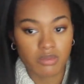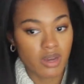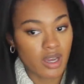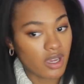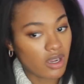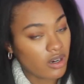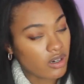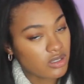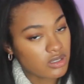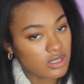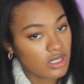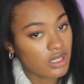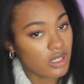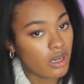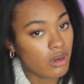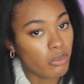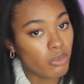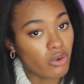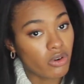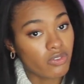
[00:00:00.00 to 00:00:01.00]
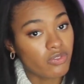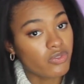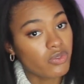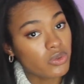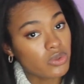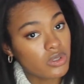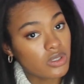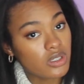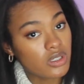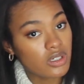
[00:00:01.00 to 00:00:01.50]
my hair is a lot more
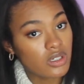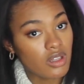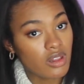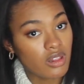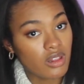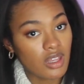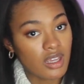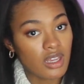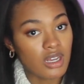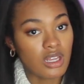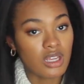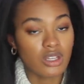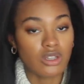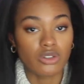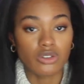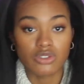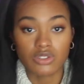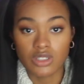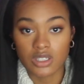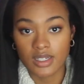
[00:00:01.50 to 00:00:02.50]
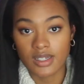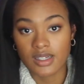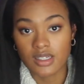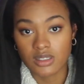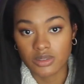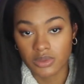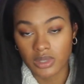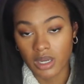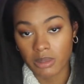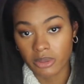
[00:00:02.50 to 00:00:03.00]
fuller than it usually
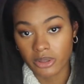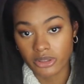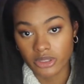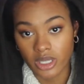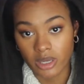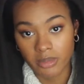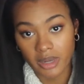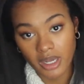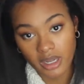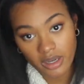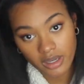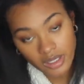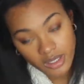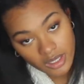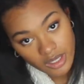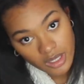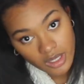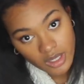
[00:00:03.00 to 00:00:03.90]
is when I blow dry my hair.